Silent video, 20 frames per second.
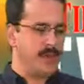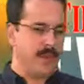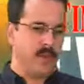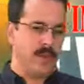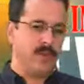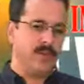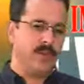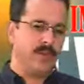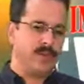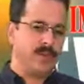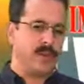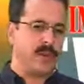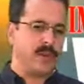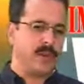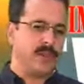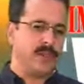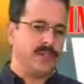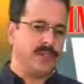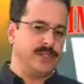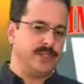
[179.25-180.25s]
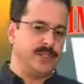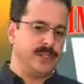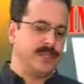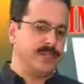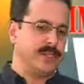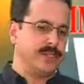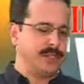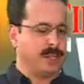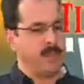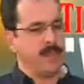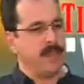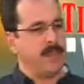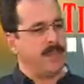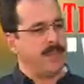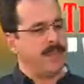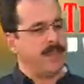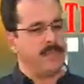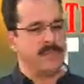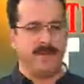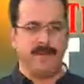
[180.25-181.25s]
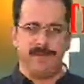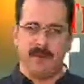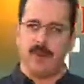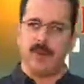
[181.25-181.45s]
You know, historically, just like the chip companies have